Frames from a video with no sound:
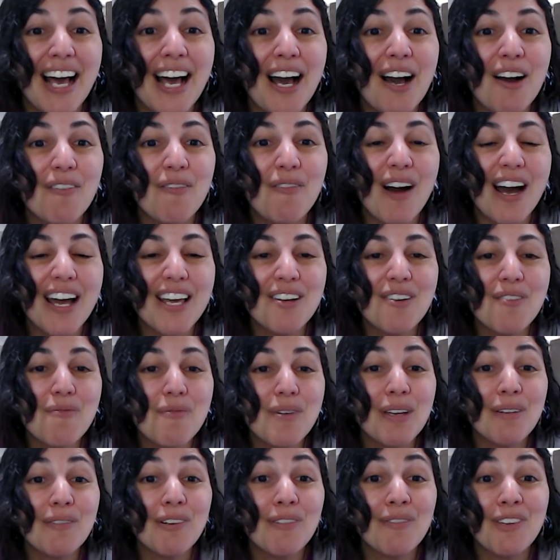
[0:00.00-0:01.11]
Why don't
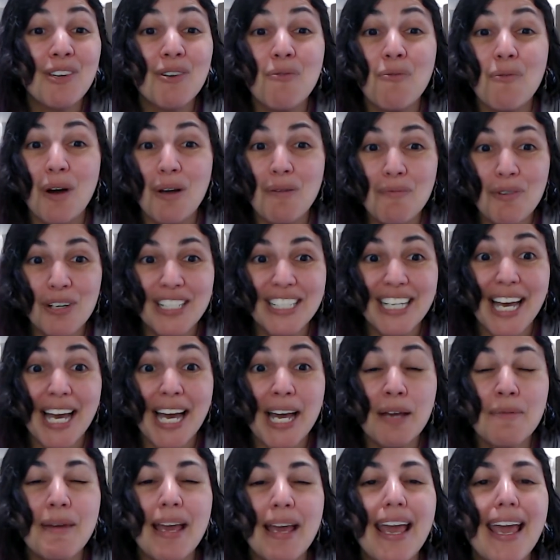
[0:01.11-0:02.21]
we review one more
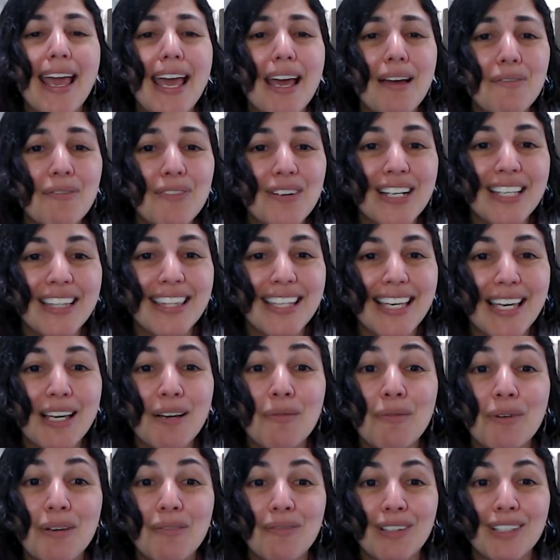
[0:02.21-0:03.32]
time everything
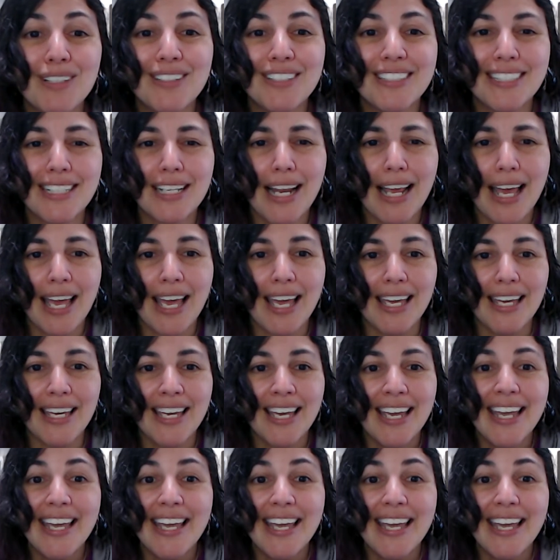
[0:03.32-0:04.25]
we've learned today?